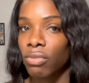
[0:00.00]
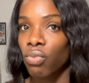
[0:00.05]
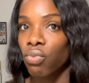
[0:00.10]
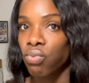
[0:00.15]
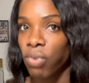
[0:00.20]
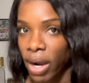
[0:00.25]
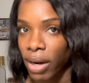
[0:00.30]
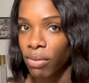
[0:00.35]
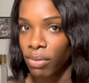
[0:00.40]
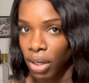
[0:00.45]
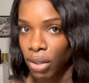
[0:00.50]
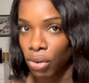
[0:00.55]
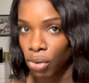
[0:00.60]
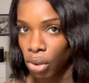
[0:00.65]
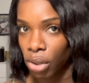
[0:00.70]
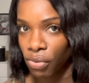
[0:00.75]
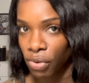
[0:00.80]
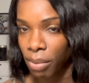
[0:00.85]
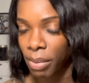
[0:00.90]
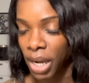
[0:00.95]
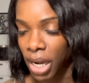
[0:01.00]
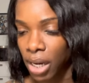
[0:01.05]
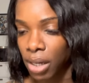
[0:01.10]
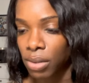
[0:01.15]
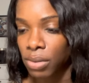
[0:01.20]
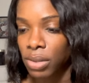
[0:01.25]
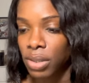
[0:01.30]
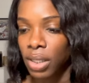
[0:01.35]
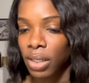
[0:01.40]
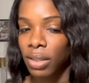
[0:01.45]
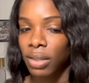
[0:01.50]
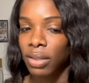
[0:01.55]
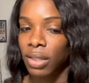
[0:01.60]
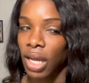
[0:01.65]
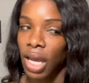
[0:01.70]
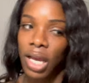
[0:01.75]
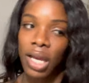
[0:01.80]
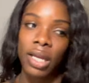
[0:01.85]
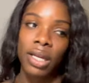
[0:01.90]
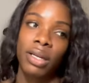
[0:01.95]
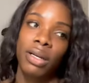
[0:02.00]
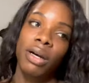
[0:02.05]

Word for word: right around the corner from my house. Like not,